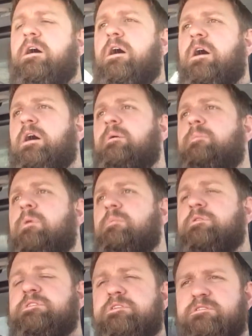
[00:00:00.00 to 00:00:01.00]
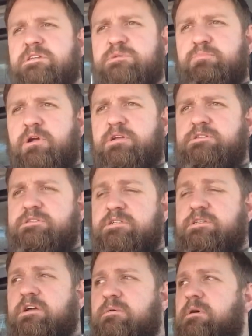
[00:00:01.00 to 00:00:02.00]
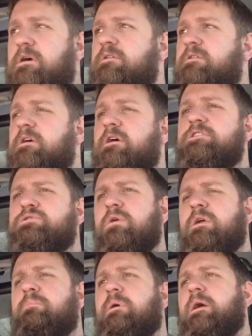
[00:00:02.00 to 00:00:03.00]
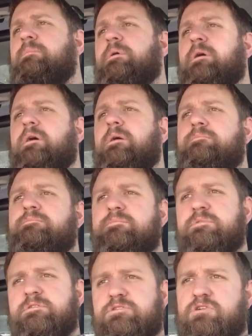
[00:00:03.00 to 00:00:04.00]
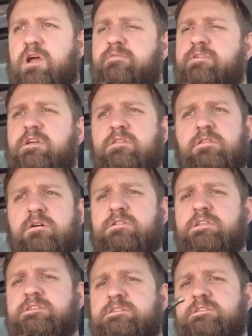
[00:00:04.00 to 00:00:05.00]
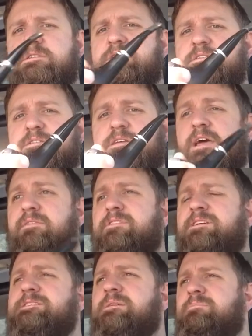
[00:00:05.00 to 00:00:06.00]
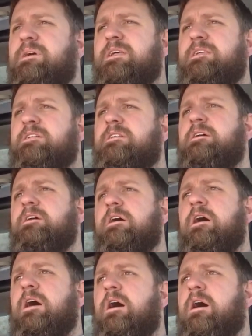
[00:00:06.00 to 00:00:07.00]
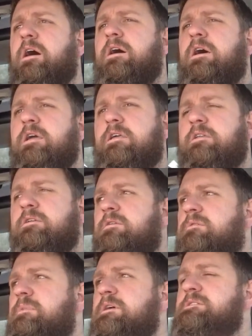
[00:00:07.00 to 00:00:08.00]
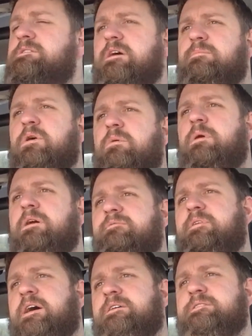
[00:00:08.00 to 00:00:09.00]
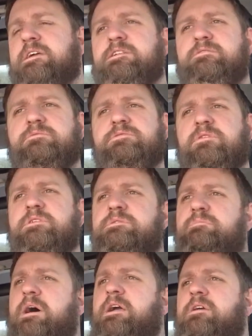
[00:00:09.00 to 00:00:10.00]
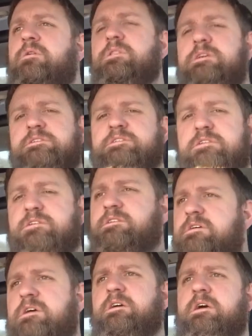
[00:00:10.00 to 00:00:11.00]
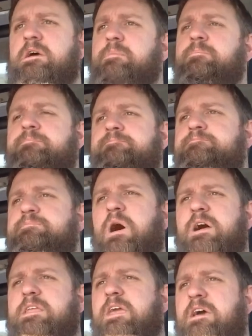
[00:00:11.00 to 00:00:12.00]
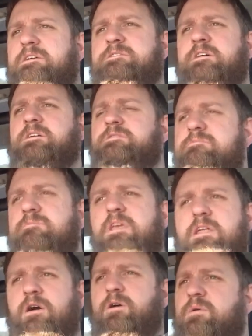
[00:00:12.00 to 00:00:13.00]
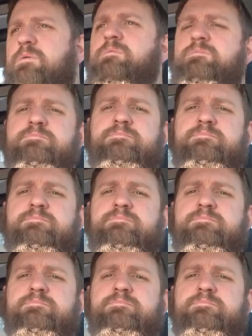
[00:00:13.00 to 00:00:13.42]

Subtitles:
or most of the experiences I talk about enjoying a pipe, driving long distances, I have a nice companion. You know, it makes the time go by fast, I get to enjoy the tobacco, listen to podcasts on, you know,